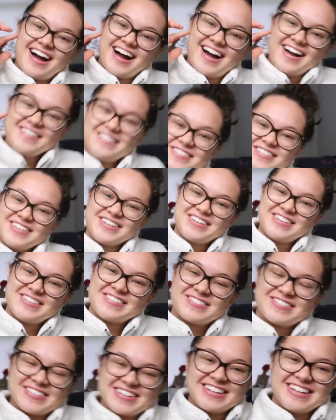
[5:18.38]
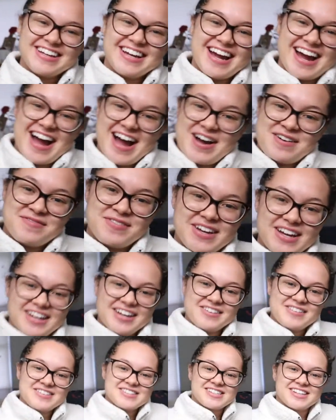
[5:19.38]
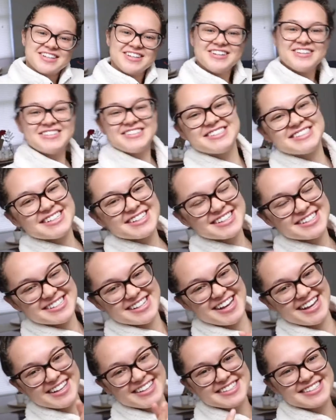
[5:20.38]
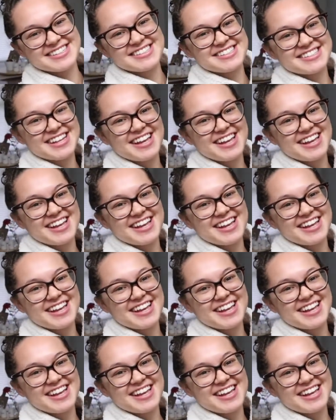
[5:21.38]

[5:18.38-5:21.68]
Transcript: I feel really happy. It was a huge success.